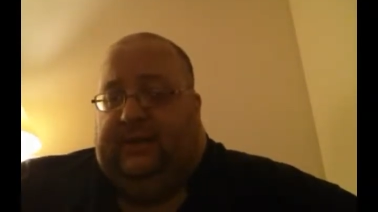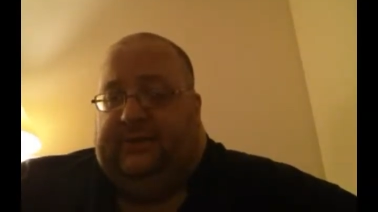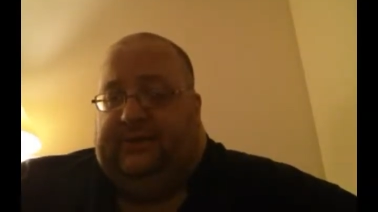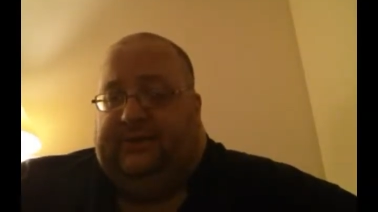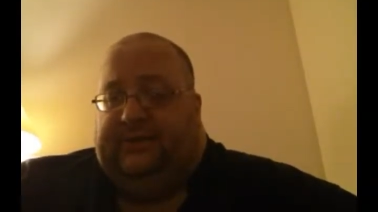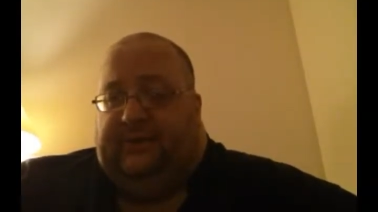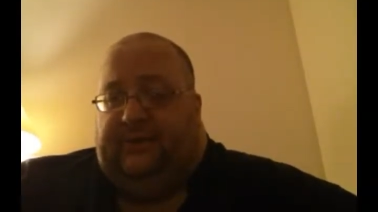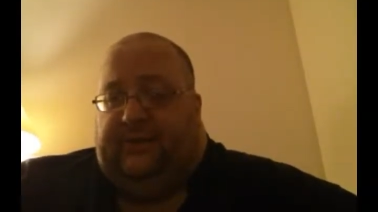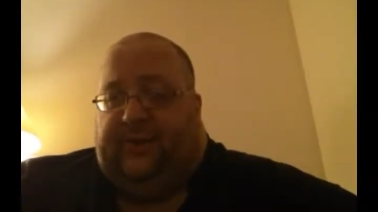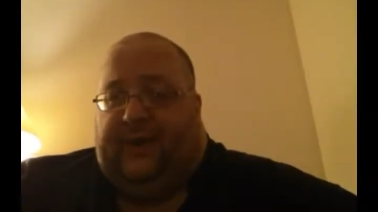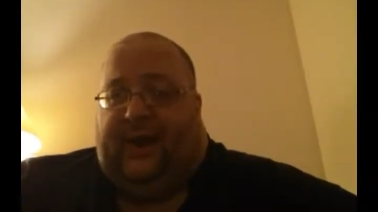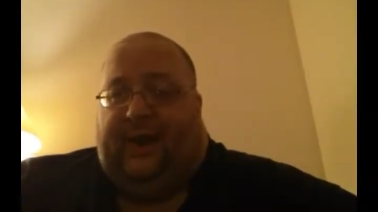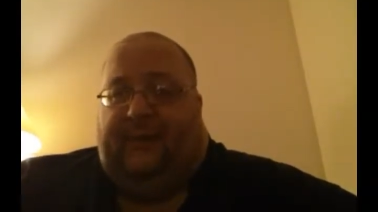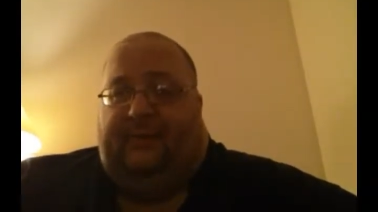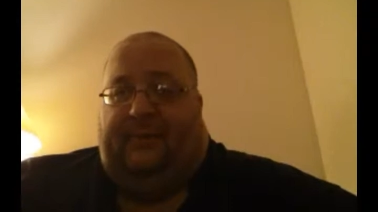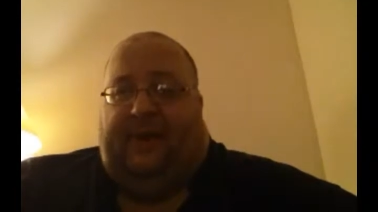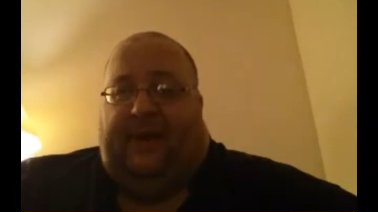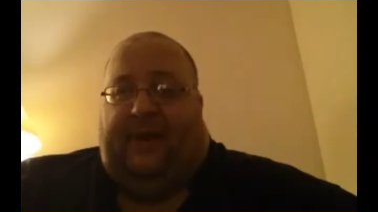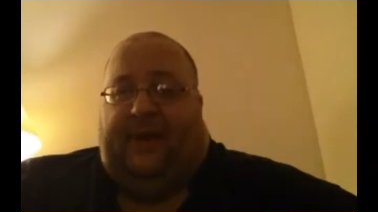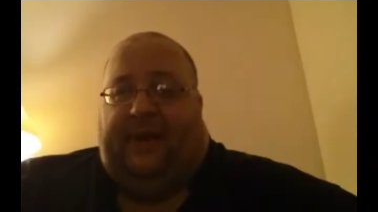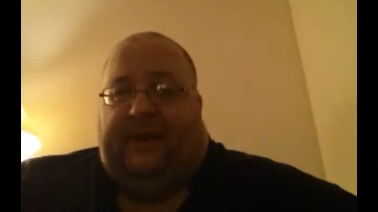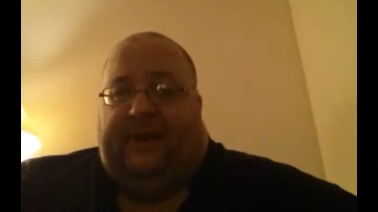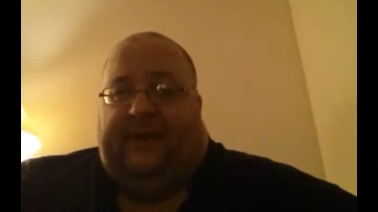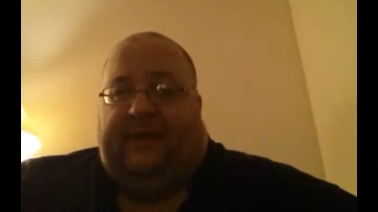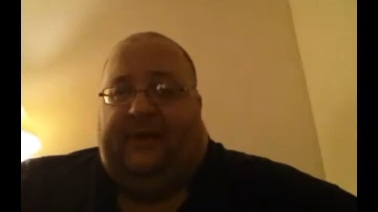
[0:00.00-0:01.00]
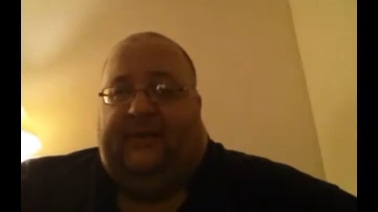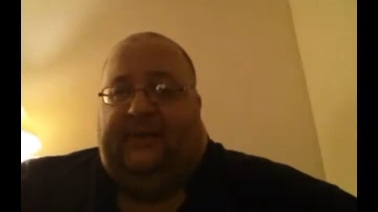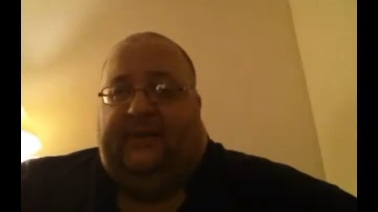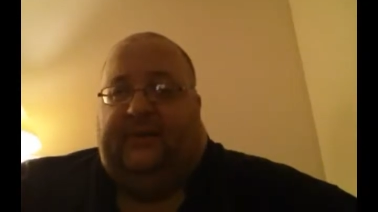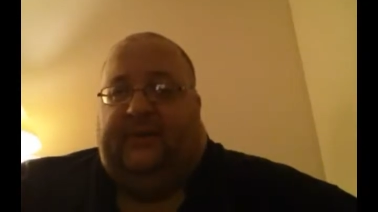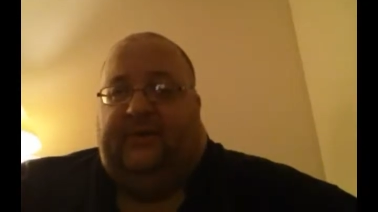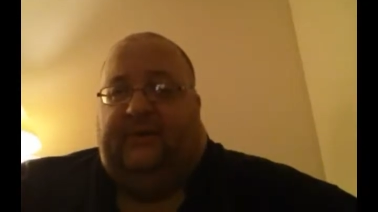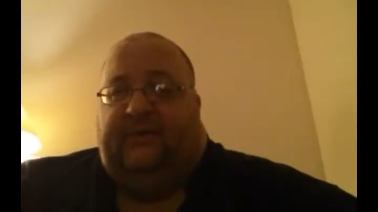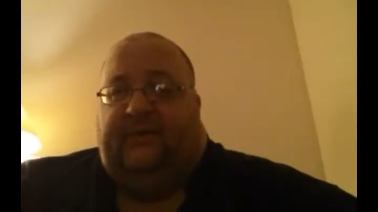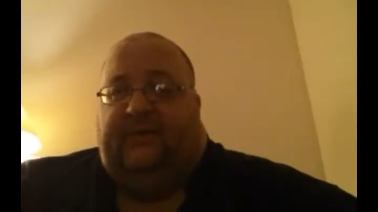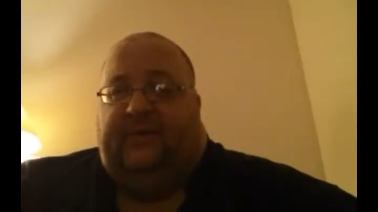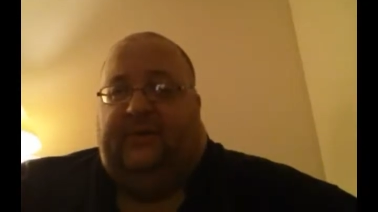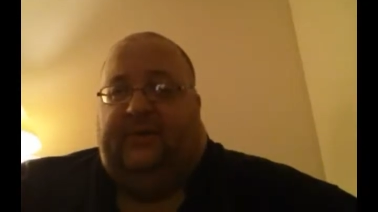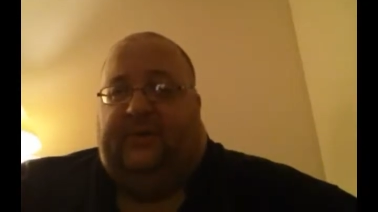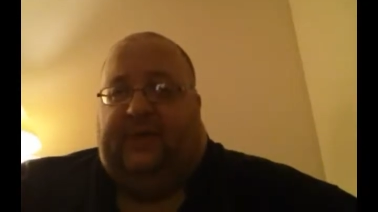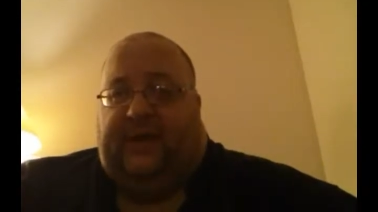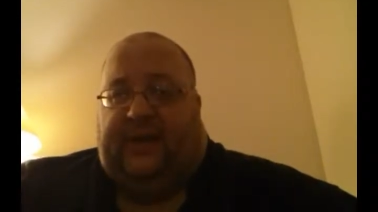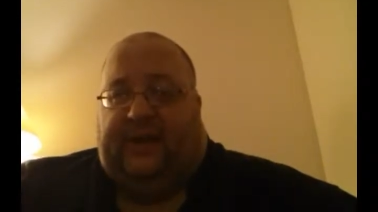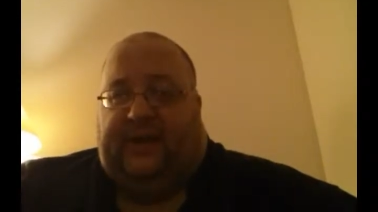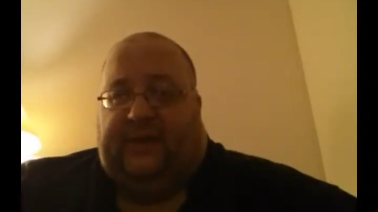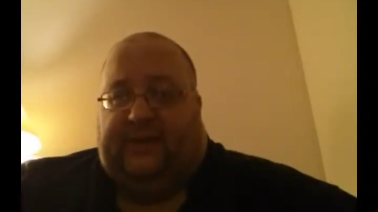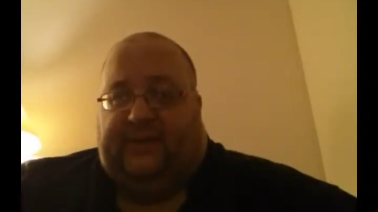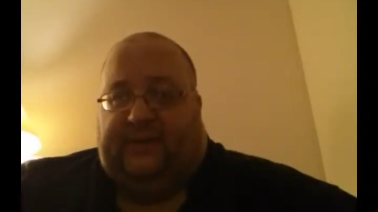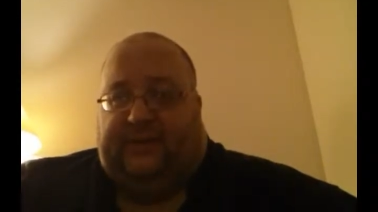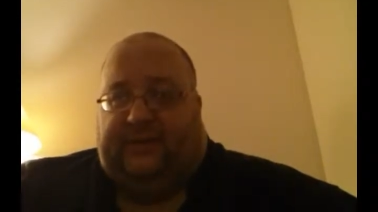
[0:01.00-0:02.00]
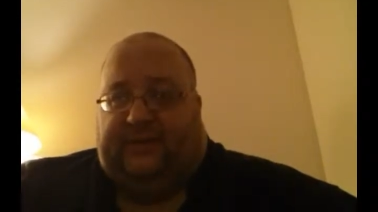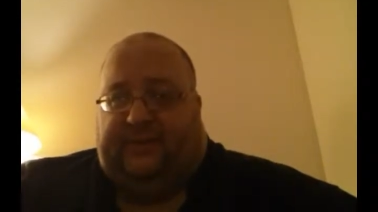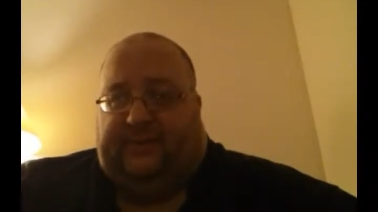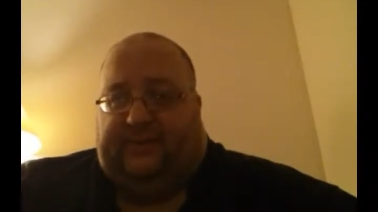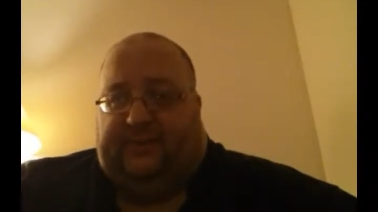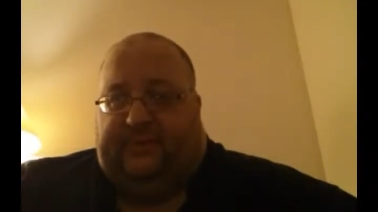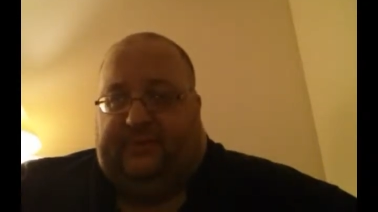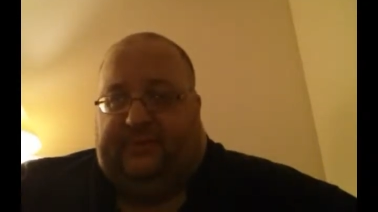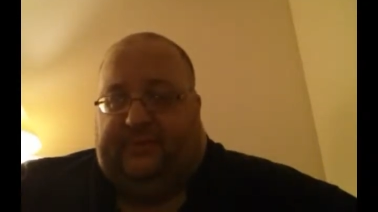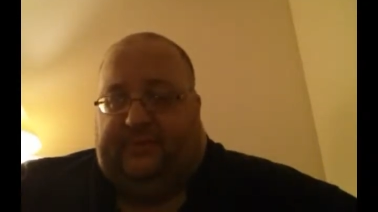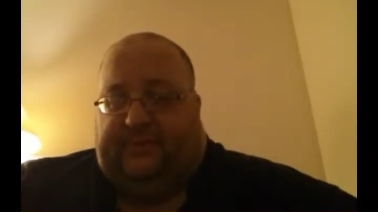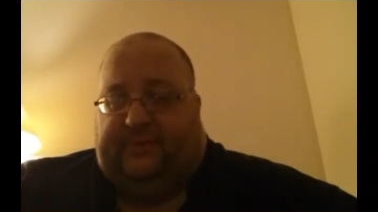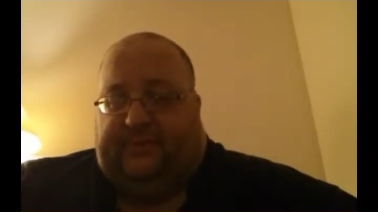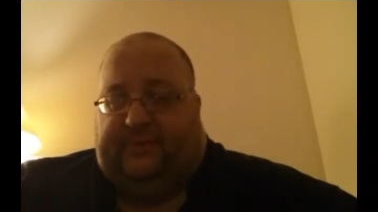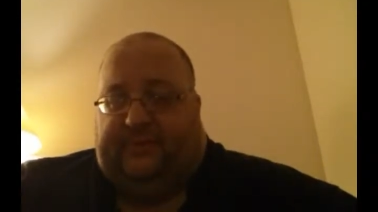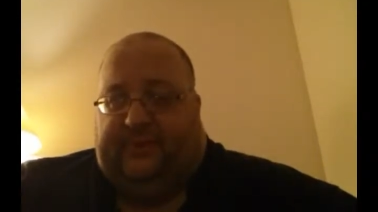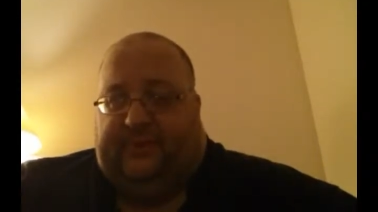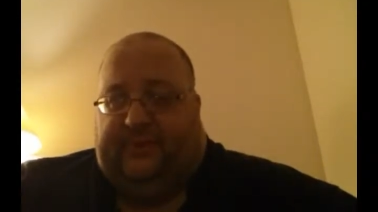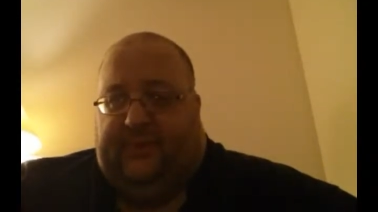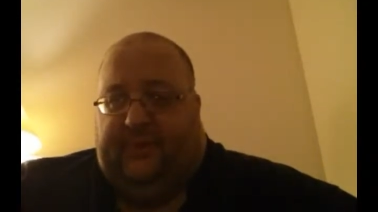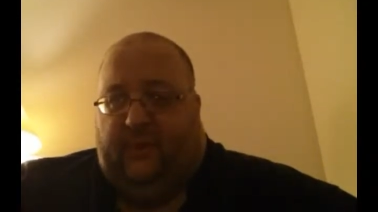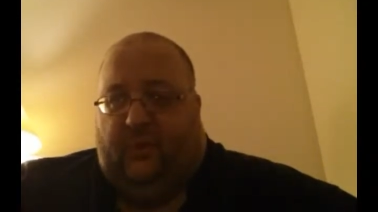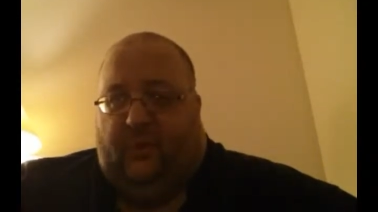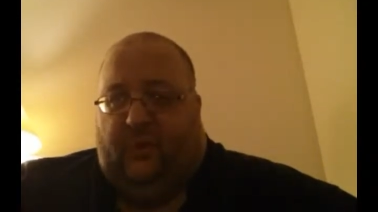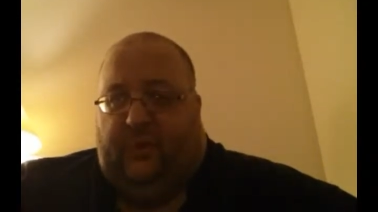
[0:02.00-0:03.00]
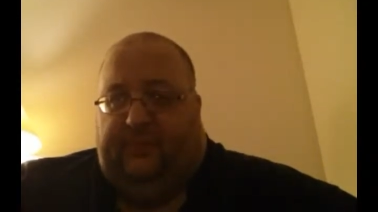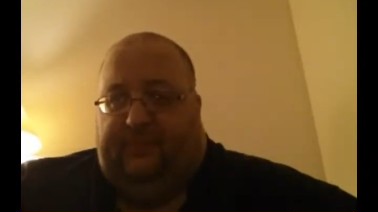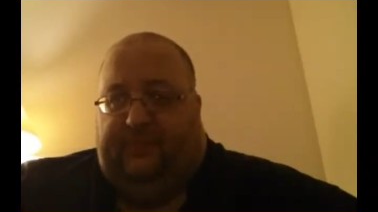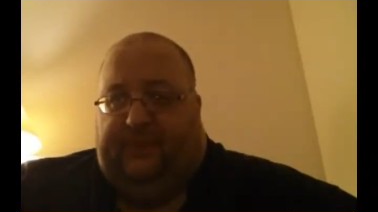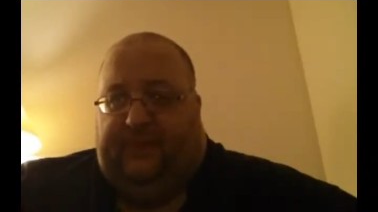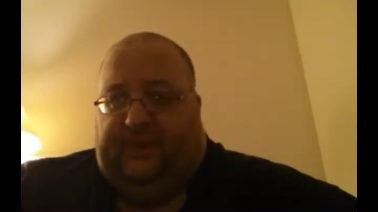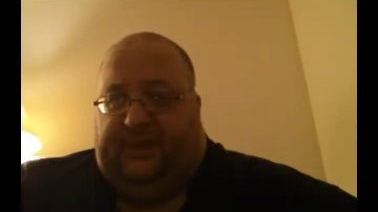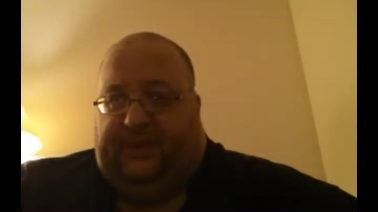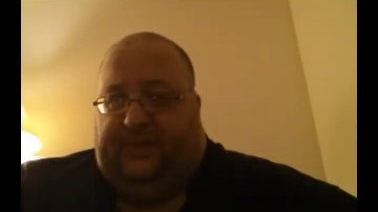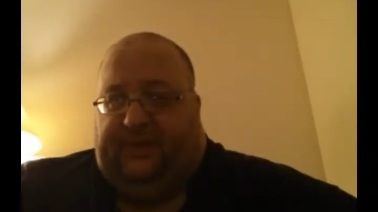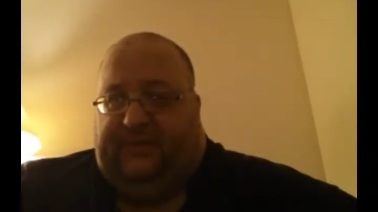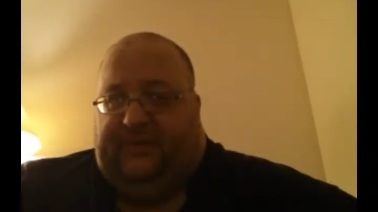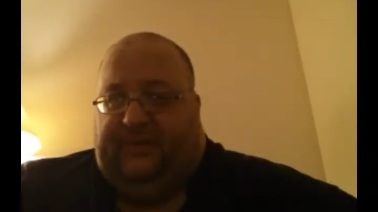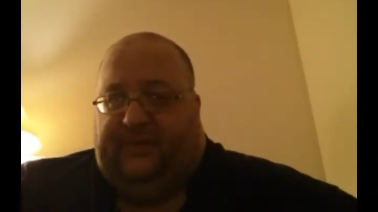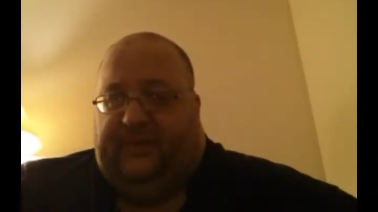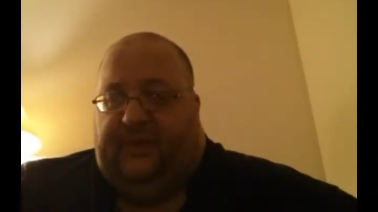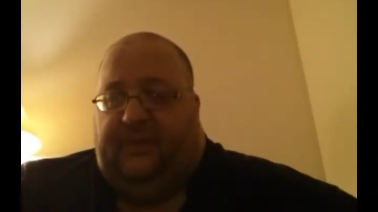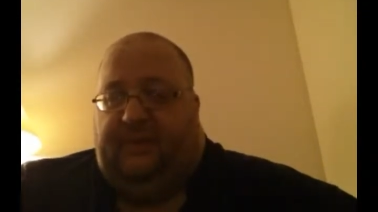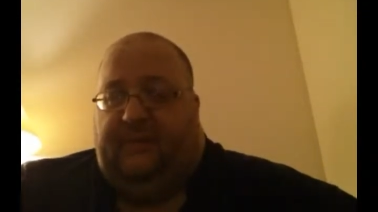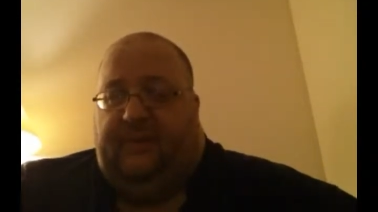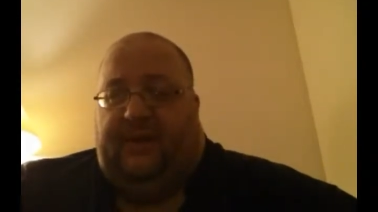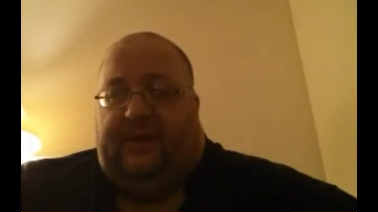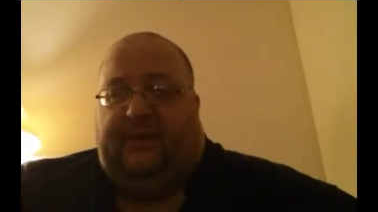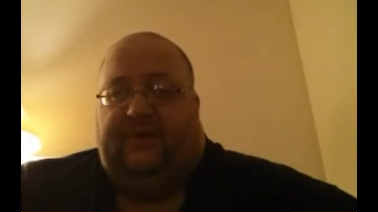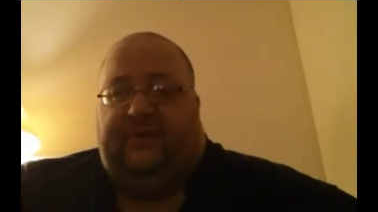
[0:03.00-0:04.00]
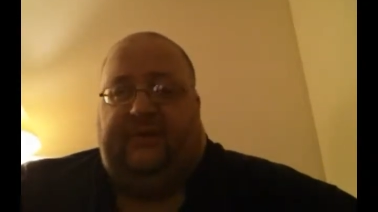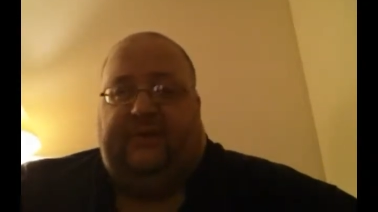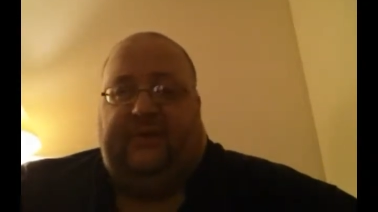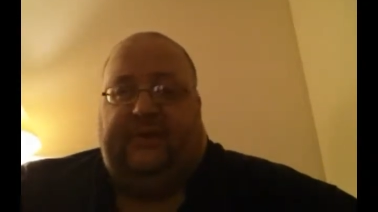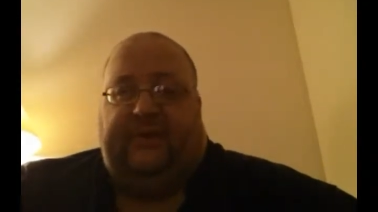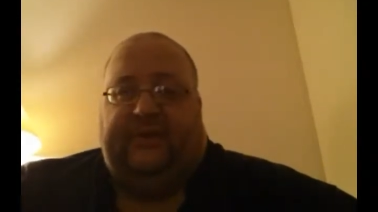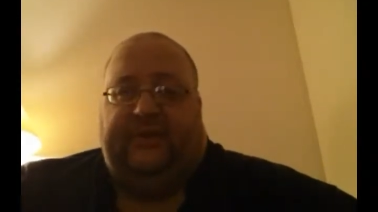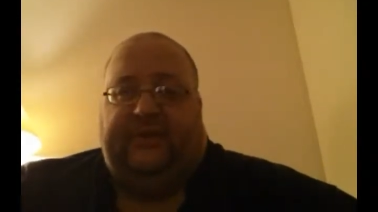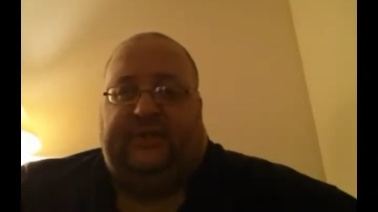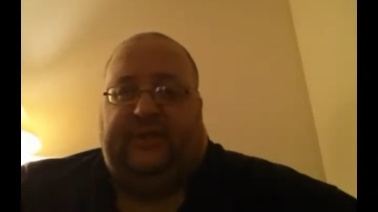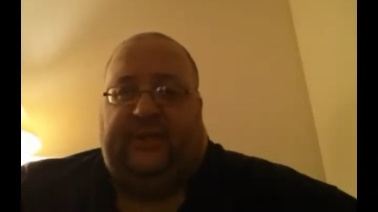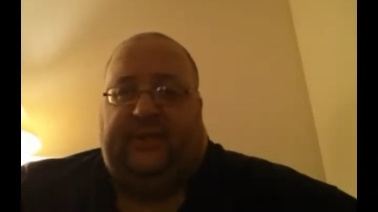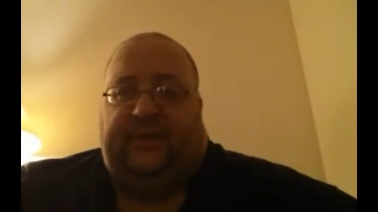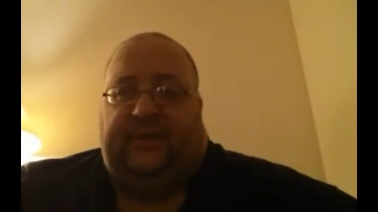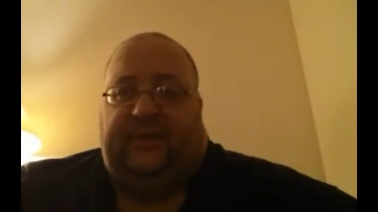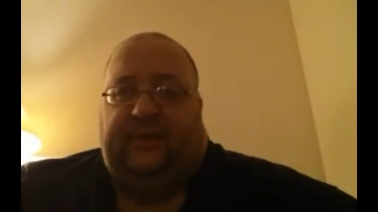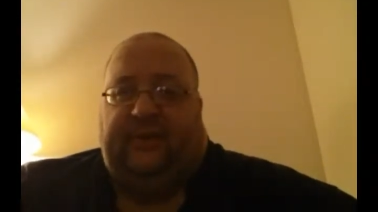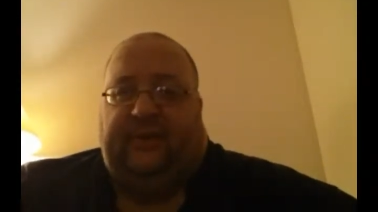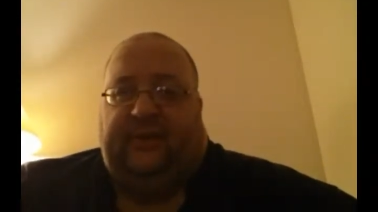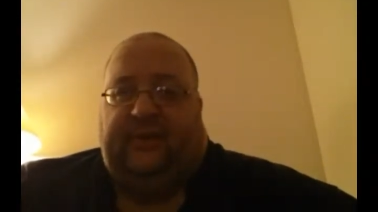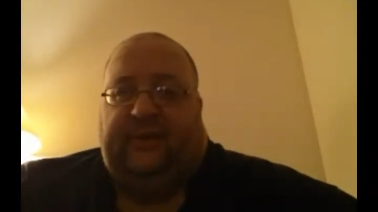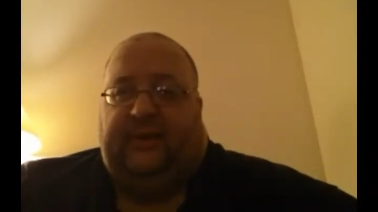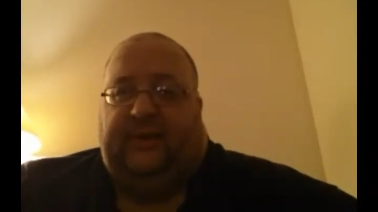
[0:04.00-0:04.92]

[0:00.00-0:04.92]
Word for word: is a Ryback without the One Piece. I mean, seriously.